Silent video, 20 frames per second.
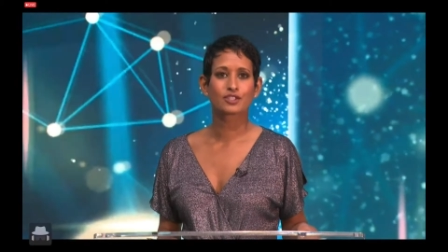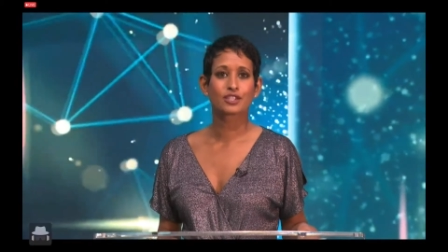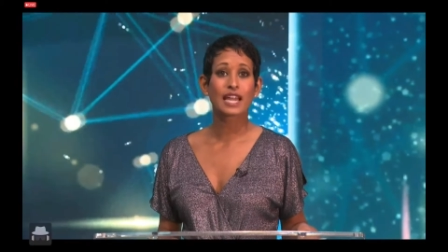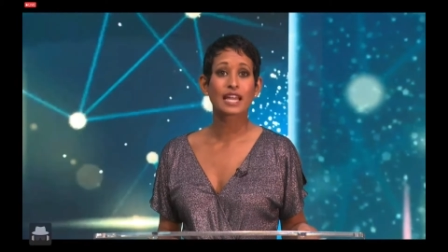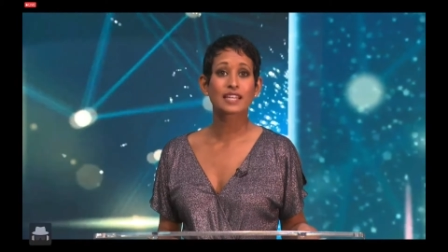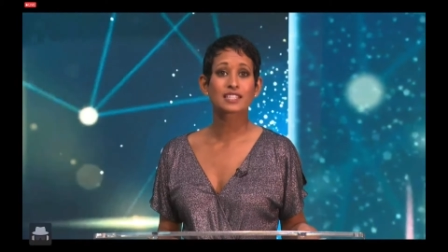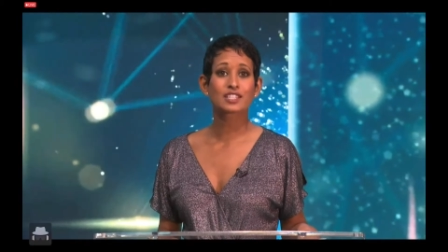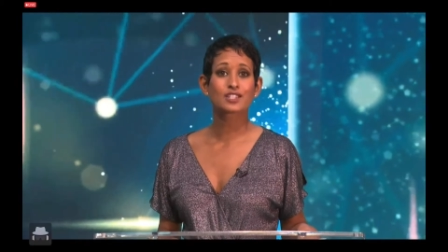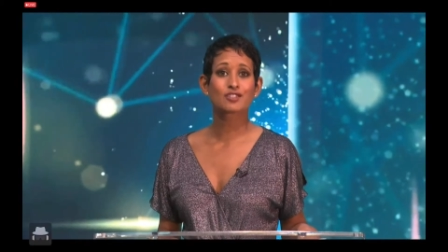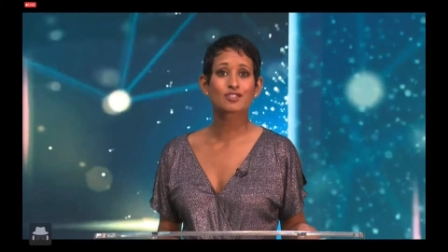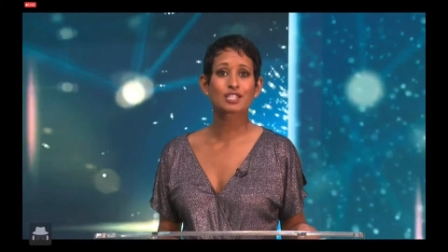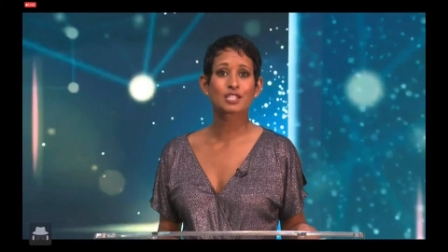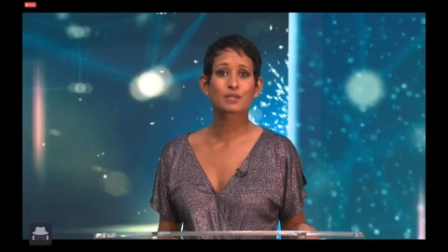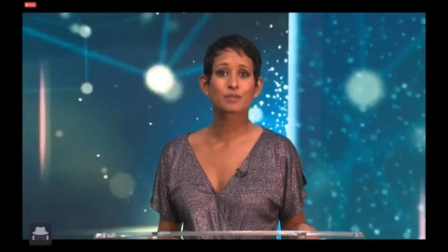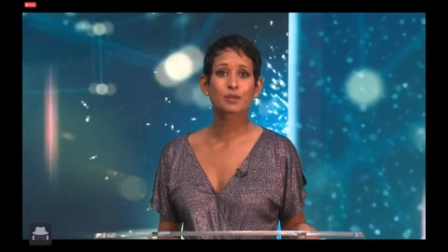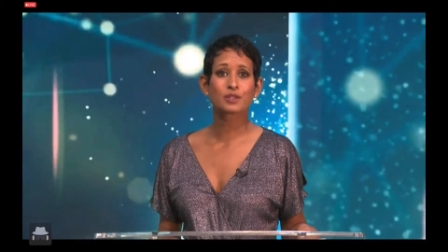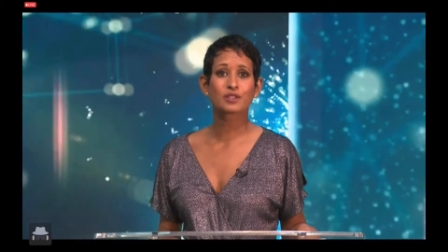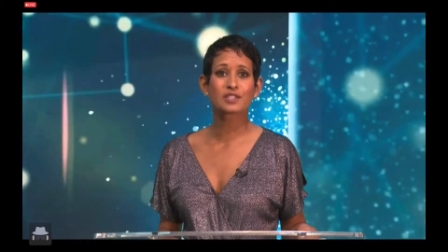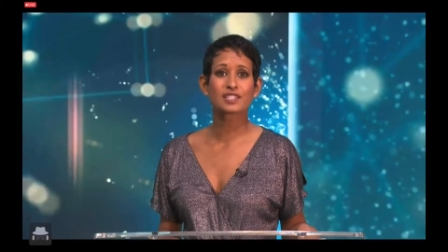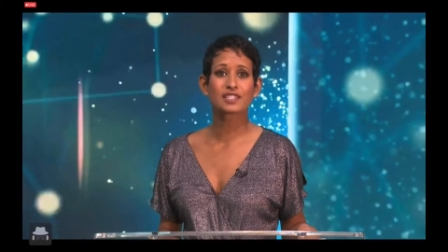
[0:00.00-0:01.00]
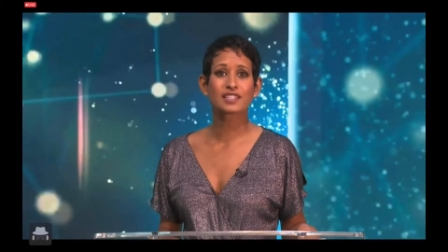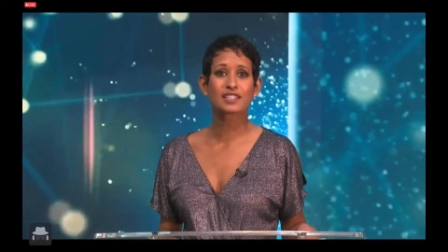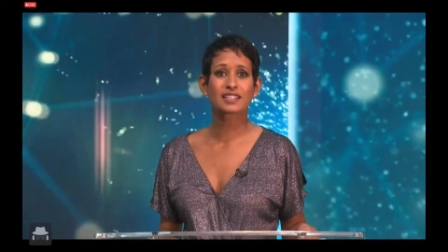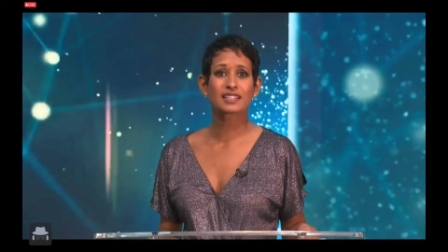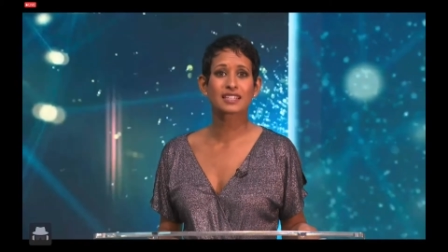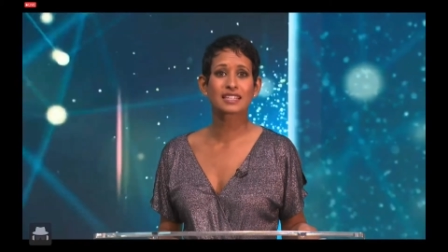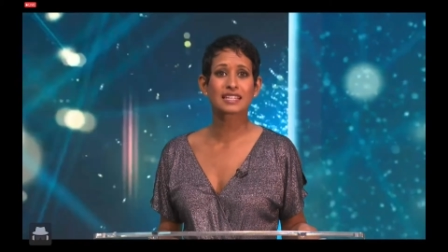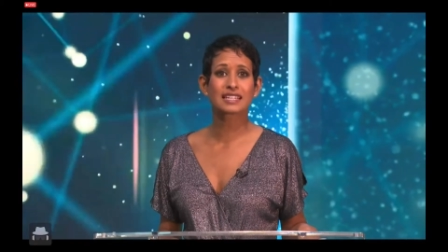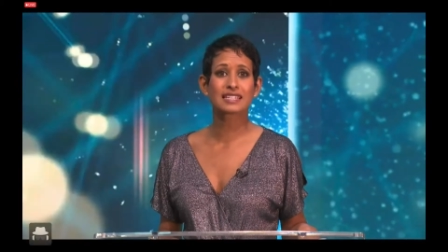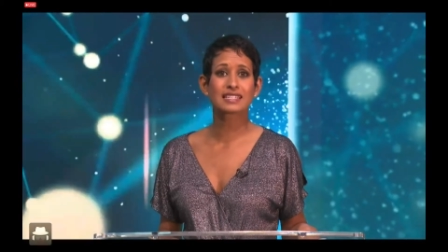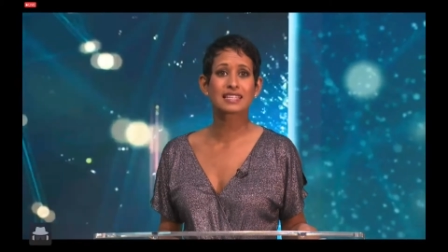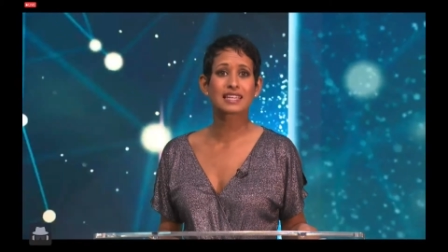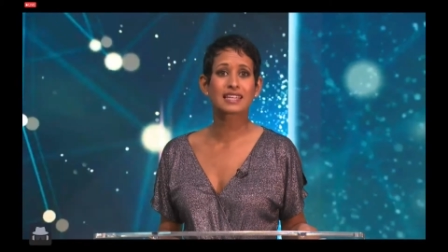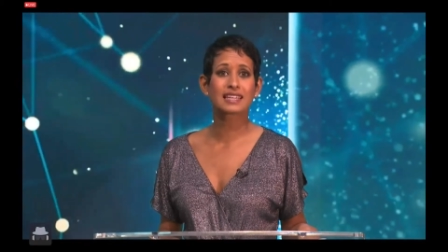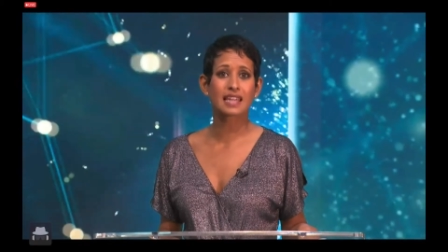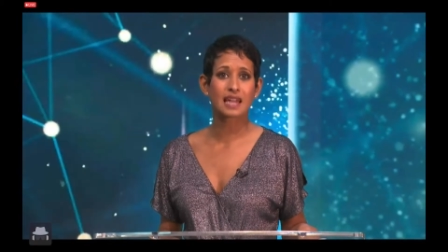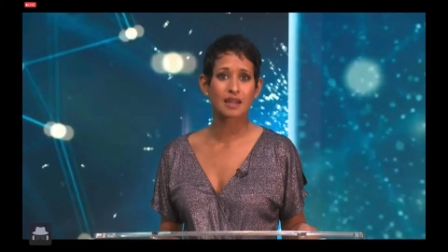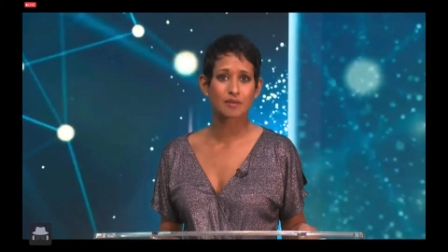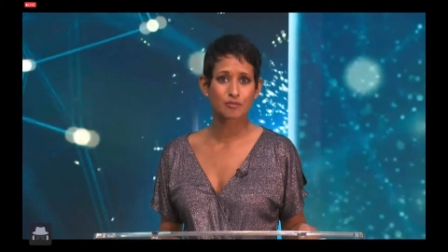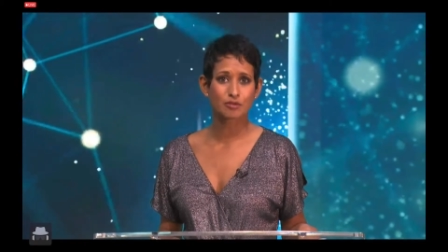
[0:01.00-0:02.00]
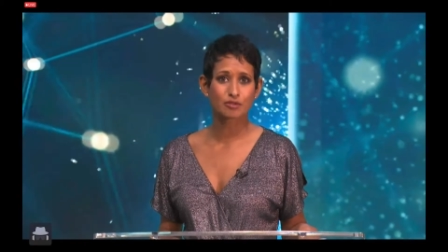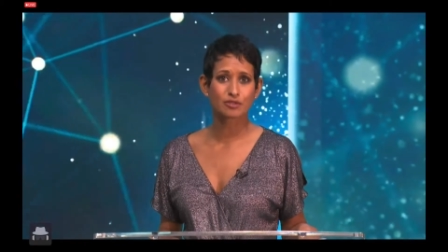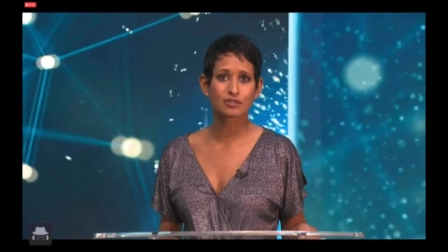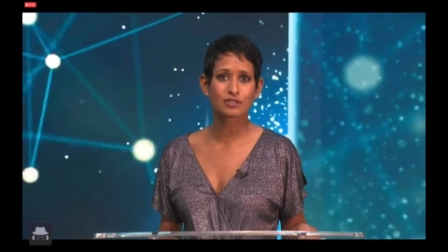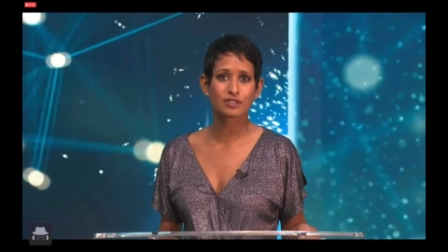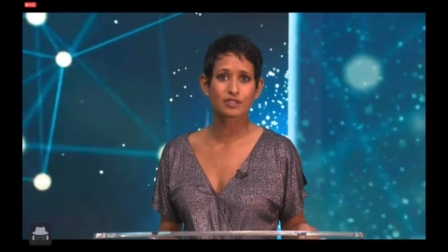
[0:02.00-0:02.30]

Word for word: category sponsor Liz Gambrell,